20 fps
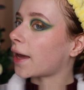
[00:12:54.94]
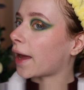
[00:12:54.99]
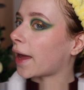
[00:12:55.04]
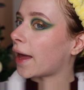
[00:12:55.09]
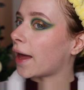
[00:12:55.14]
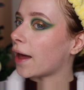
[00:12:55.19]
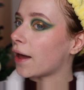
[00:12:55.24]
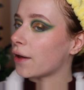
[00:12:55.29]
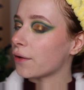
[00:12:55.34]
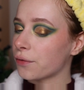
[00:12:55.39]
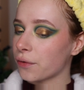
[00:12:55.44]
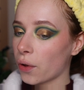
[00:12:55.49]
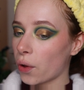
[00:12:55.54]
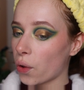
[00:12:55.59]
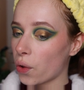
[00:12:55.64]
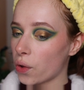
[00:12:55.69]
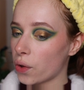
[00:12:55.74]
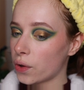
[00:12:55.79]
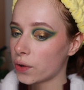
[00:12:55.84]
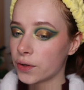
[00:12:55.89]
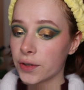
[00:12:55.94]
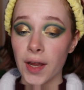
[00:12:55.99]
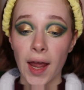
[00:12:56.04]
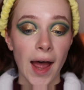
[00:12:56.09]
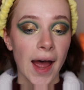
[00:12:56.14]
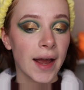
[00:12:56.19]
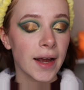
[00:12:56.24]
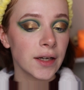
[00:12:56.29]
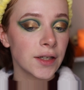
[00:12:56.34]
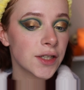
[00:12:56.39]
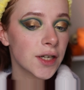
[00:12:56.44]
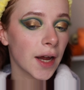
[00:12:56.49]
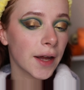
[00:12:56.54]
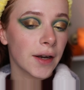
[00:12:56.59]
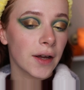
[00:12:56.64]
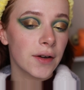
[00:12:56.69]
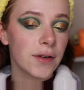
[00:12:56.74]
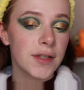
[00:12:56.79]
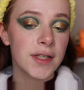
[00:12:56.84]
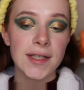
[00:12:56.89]
I have all the
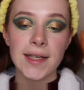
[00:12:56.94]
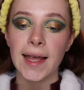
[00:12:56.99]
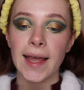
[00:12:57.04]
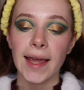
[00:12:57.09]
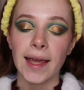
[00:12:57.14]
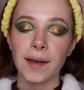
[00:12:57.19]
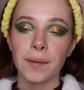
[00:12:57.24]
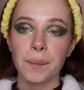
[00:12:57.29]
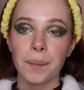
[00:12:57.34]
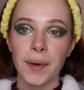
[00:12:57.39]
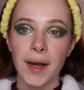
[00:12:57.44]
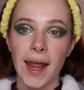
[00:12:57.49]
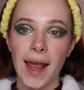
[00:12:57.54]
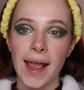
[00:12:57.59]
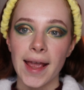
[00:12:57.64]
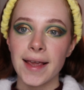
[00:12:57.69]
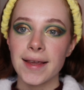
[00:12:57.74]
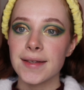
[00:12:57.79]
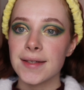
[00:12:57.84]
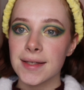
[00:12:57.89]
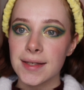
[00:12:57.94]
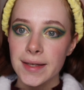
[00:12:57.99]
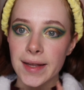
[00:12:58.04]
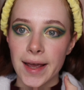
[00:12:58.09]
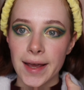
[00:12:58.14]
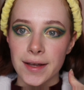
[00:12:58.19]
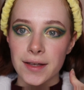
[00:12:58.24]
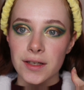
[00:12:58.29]
eyeshadows in place.